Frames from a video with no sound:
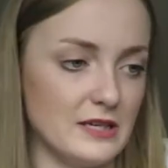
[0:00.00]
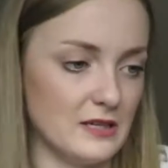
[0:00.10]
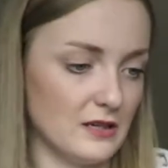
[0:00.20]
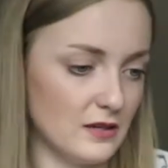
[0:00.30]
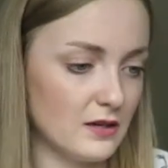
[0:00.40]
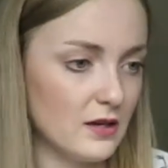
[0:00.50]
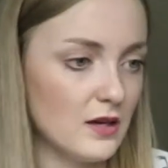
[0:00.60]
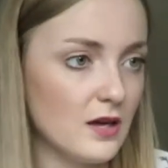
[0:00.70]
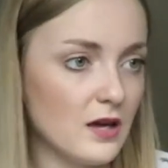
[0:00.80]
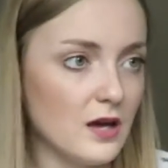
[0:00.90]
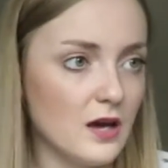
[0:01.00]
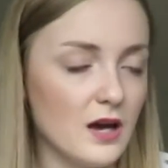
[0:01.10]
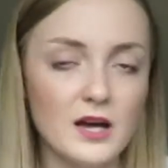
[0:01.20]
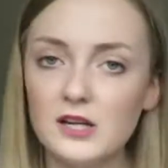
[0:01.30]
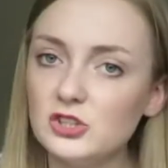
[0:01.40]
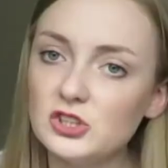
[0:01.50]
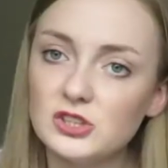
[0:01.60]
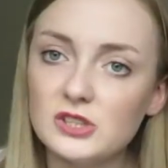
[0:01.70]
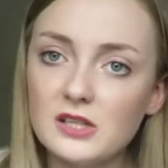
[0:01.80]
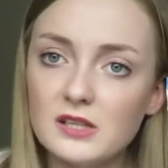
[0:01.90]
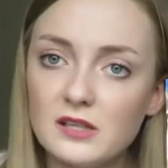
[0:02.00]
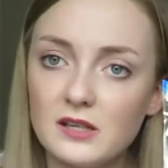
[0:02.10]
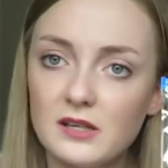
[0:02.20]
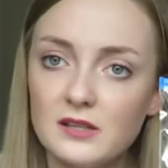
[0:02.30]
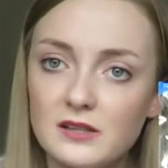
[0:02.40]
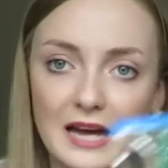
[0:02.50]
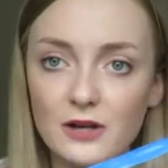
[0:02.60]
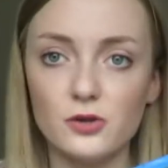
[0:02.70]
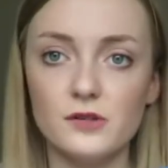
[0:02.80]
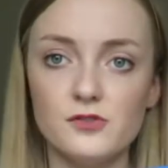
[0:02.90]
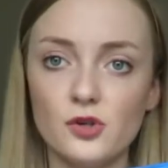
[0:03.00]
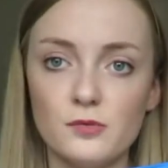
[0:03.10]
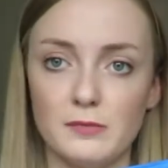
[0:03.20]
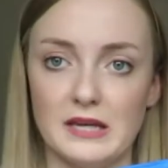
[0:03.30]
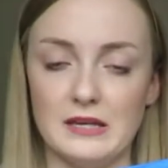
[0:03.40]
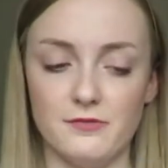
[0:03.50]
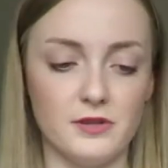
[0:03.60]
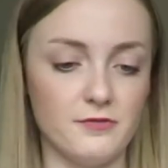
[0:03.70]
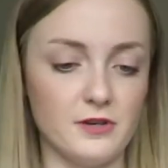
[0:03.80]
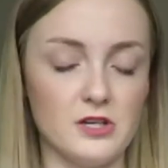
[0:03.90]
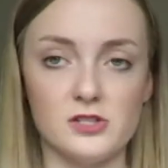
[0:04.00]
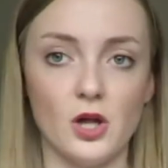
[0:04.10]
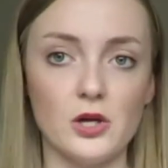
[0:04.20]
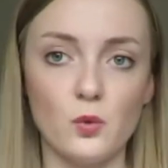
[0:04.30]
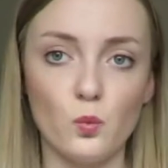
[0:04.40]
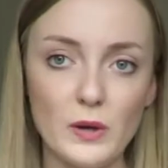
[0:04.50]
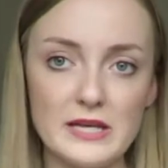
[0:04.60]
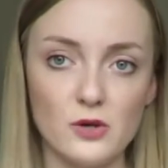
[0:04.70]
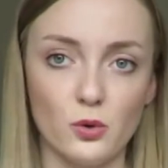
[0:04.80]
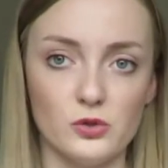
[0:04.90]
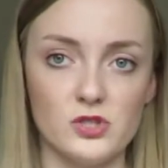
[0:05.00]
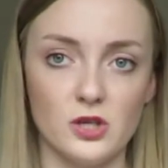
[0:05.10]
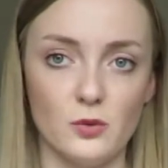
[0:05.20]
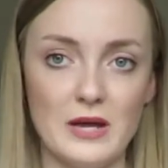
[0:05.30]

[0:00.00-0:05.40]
thing. And that could have done me for the first like week or two.